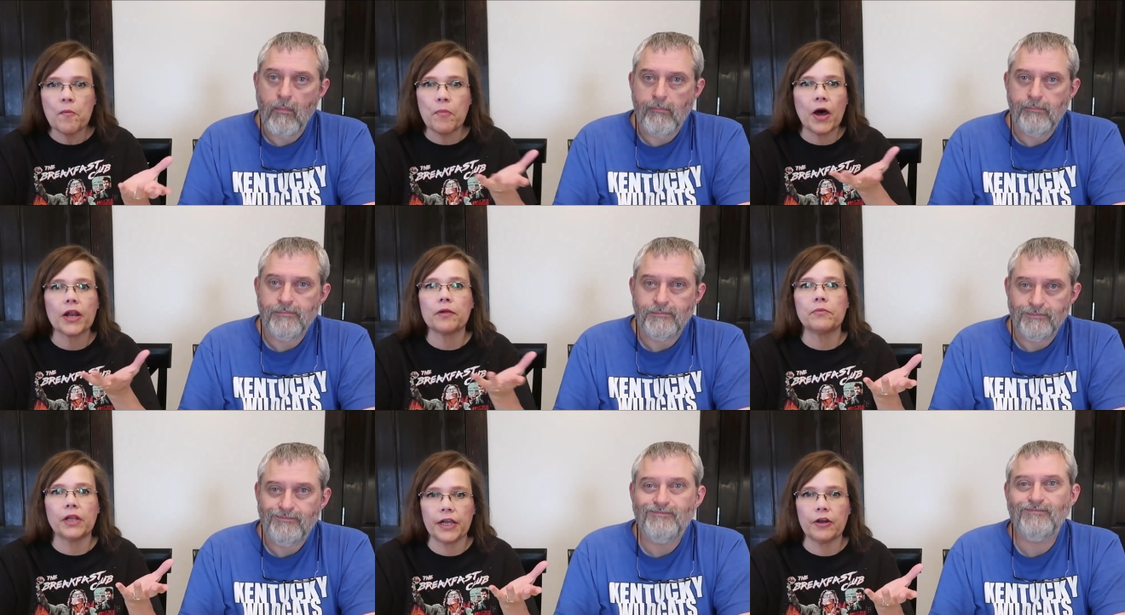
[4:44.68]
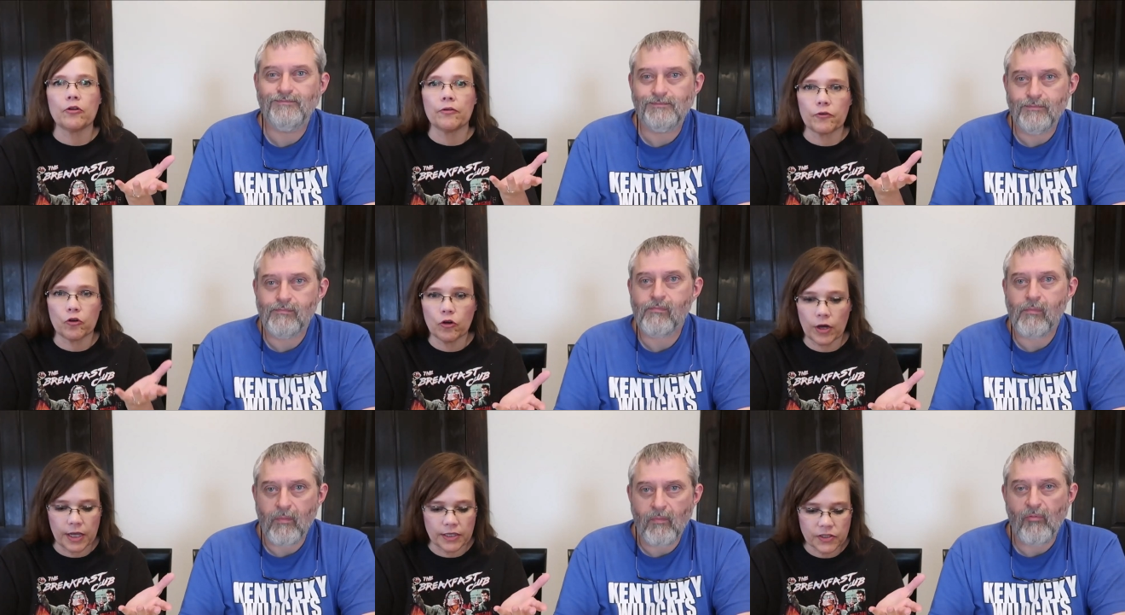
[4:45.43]
Speaker 1: bottom layer of
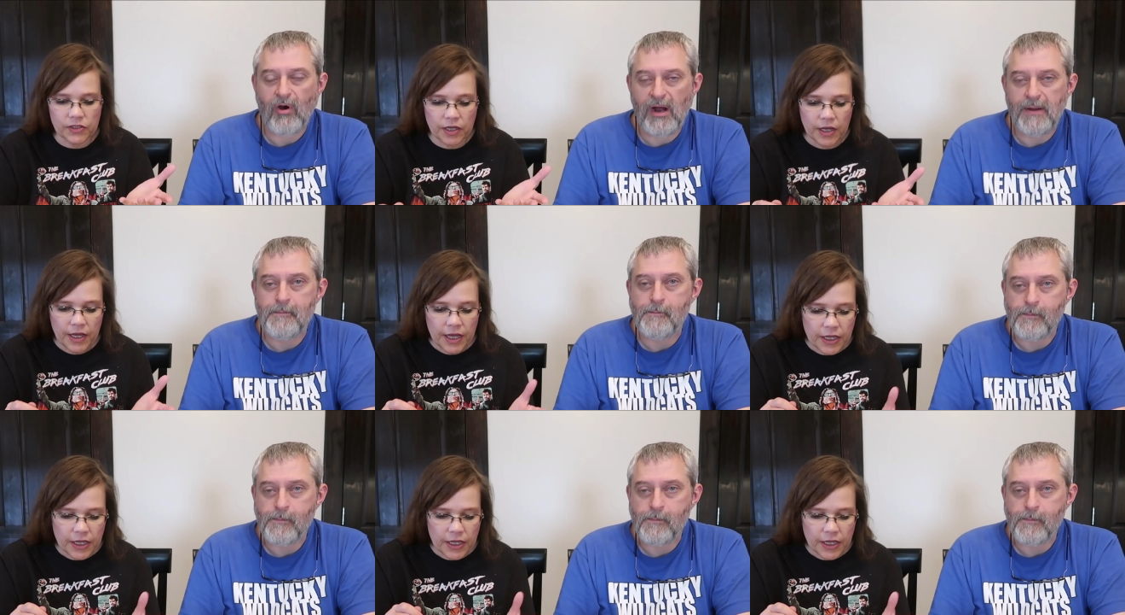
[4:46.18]
crust. Right.